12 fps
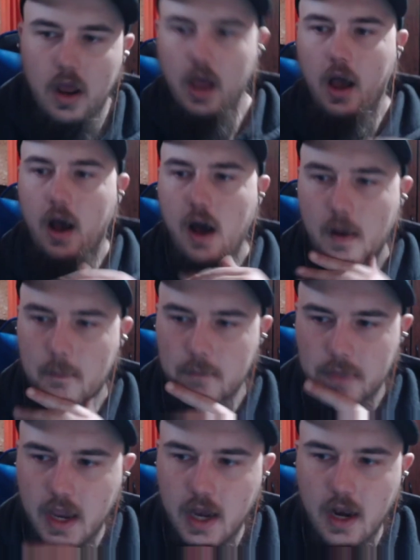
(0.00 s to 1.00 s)

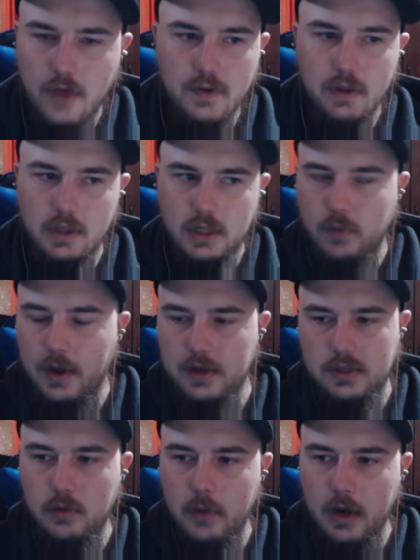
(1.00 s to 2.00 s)
And I feel like that's why
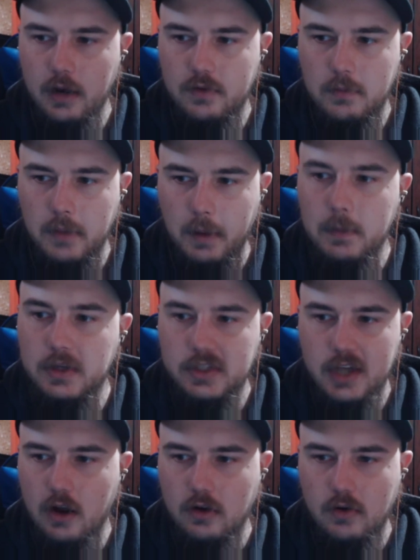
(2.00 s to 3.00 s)
so many of them like
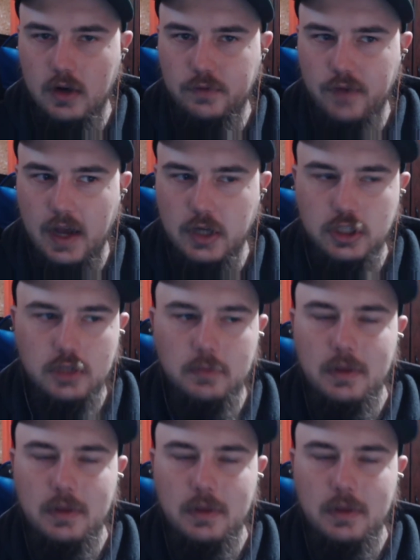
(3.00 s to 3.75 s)
mischaracterize fascism.